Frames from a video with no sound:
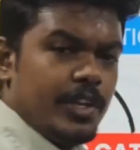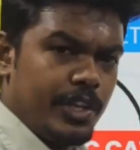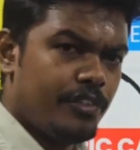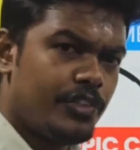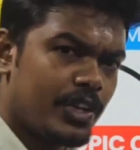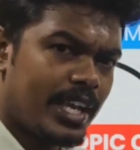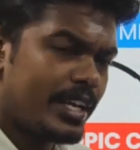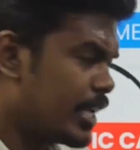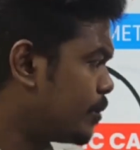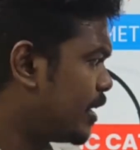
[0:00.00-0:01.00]
If you
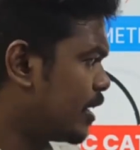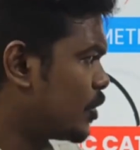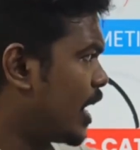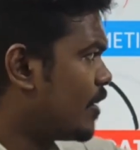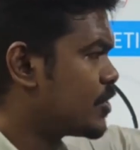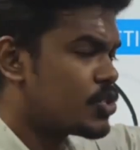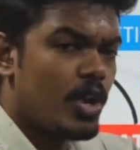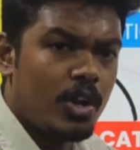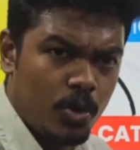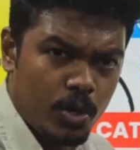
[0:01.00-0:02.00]
can able to have a
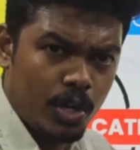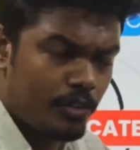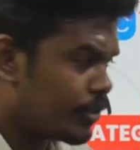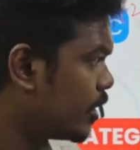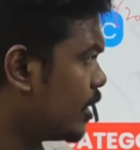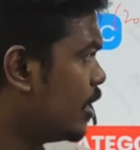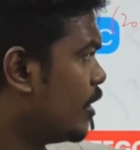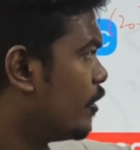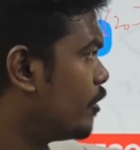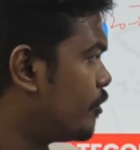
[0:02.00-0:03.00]
strong hold of
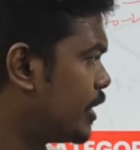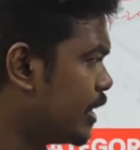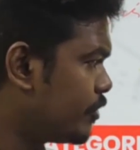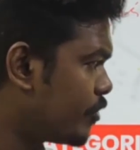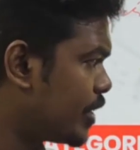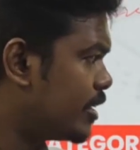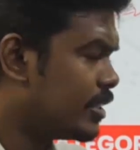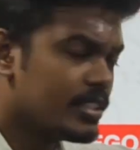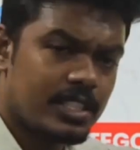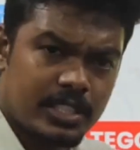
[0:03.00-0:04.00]
it, 15,
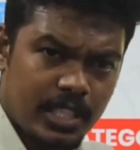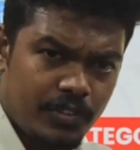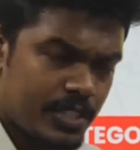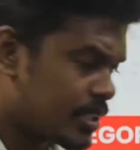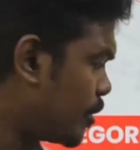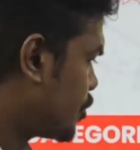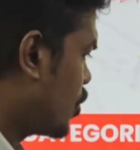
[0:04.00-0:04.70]
this itself is come